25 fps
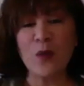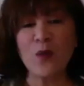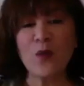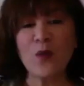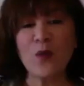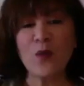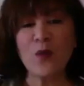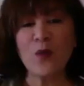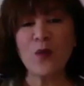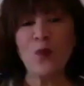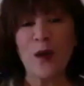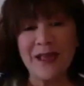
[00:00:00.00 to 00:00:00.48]
are
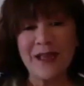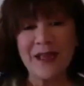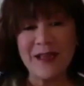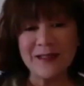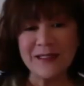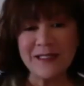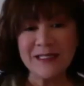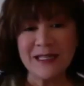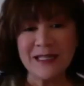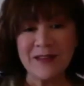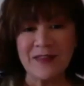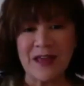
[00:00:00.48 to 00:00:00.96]
ways
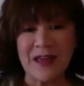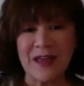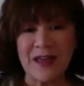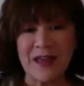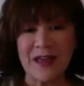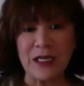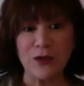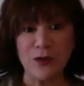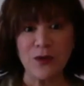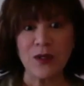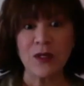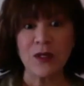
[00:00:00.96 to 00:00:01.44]

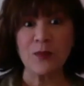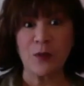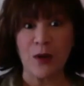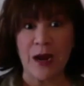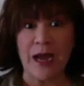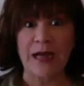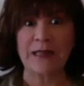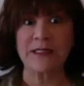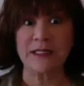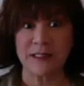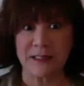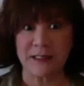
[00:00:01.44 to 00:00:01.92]
that you can
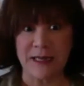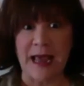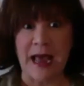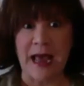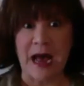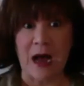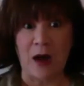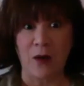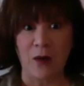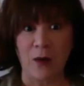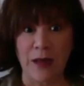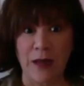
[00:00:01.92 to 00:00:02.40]
practice
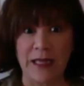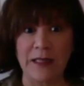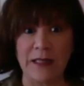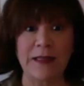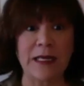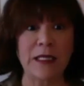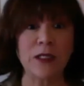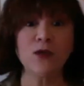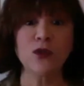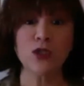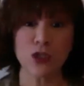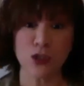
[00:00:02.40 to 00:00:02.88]
now and
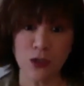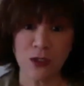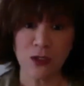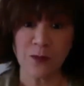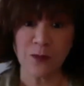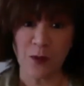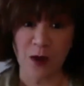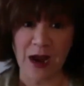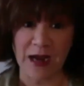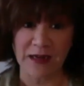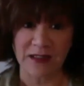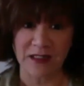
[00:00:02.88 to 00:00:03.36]
that you should
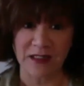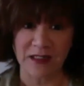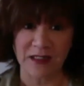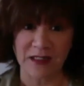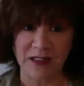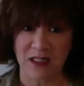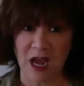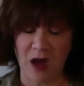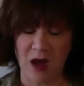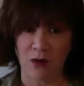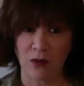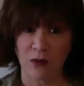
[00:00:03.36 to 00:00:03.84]
practice
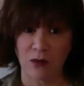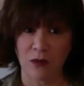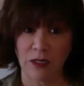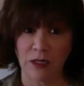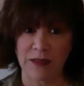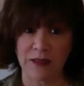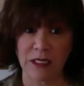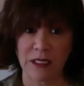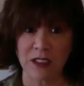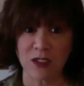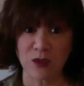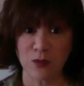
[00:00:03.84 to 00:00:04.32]
now. I
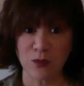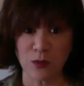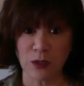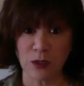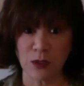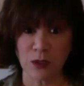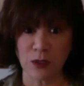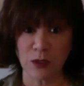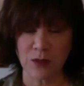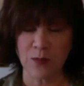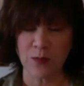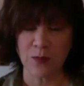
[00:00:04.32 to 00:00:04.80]
think it's
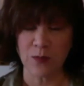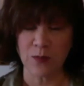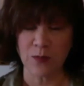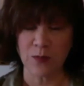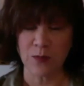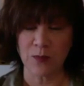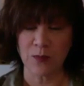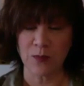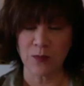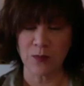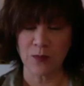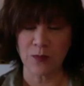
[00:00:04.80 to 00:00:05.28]
really
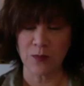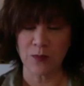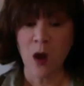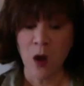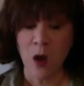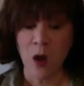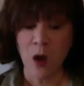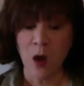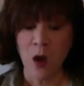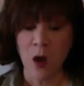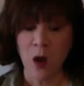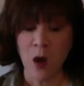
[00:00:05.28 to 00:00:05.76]
important.
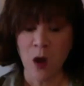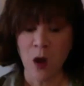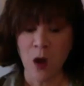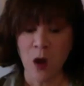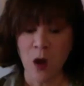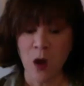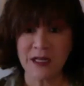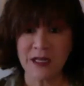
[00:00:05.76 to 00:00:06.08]
One is